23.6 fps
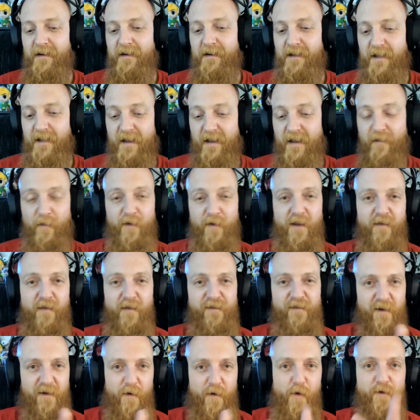you've
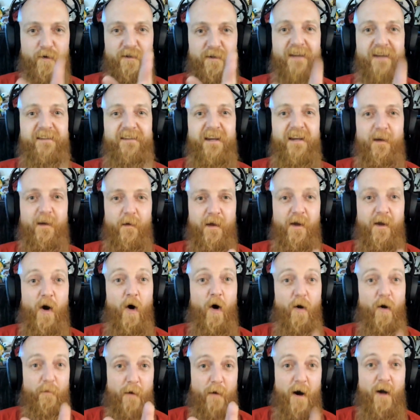seen Whose Lines Anyway,
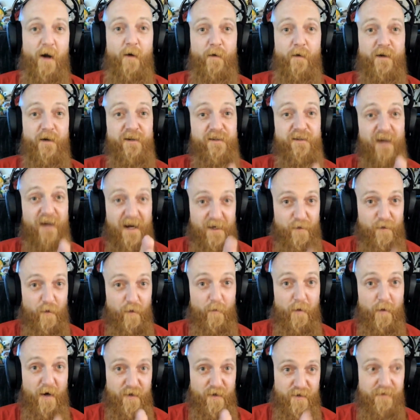Colin Mockery's dinosaur
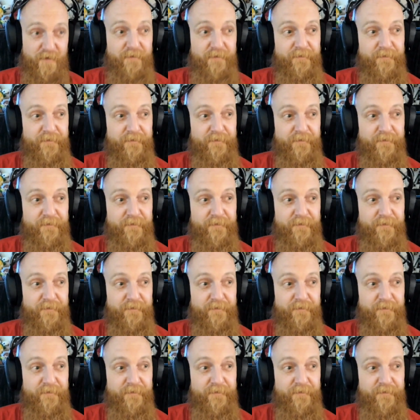impression?